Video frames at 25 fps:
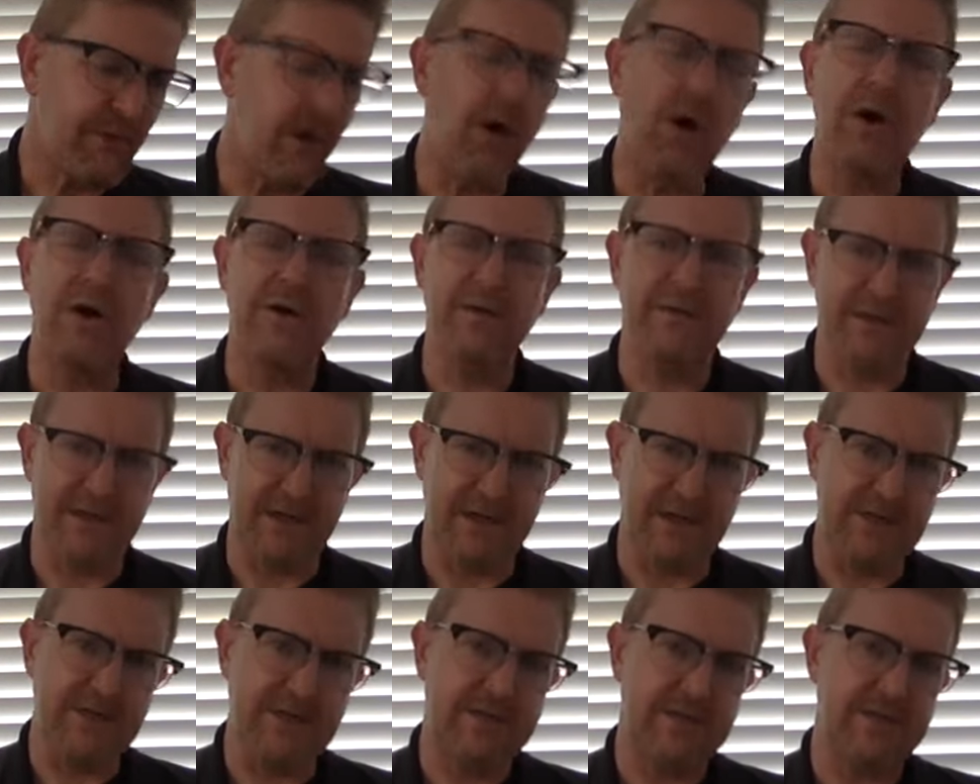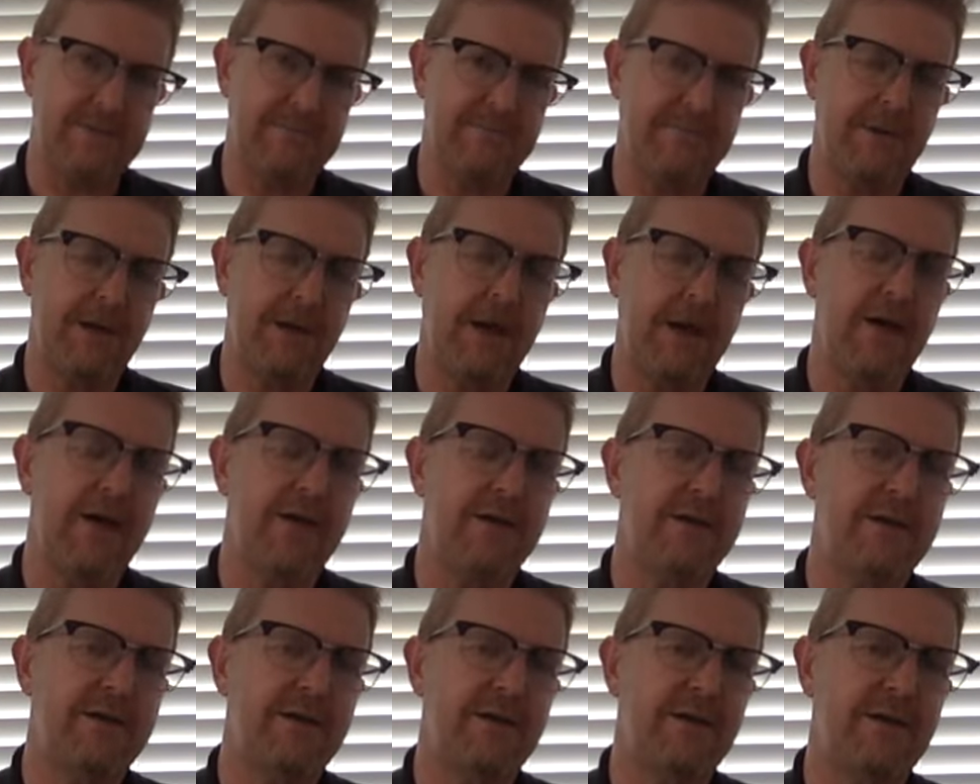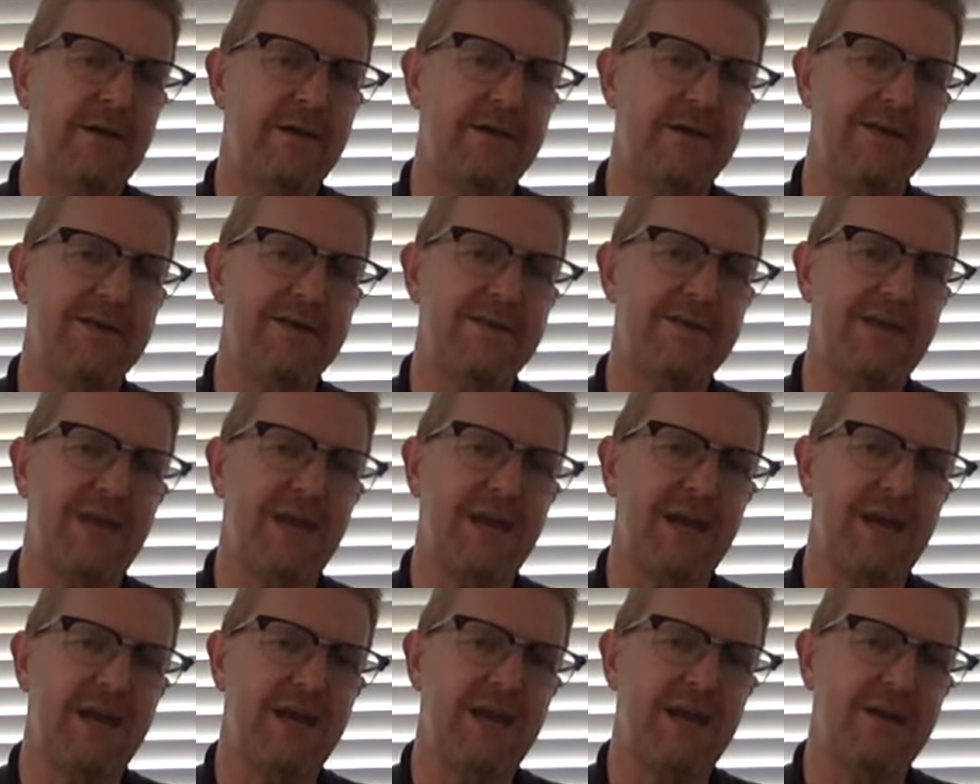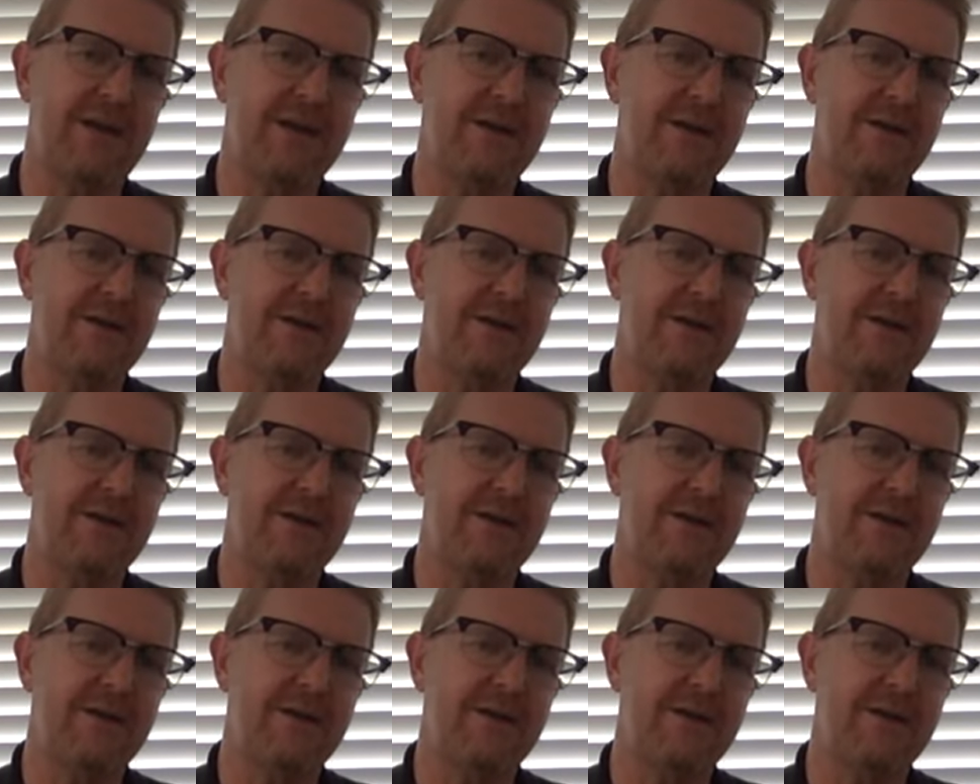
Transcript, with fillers: are these. There is a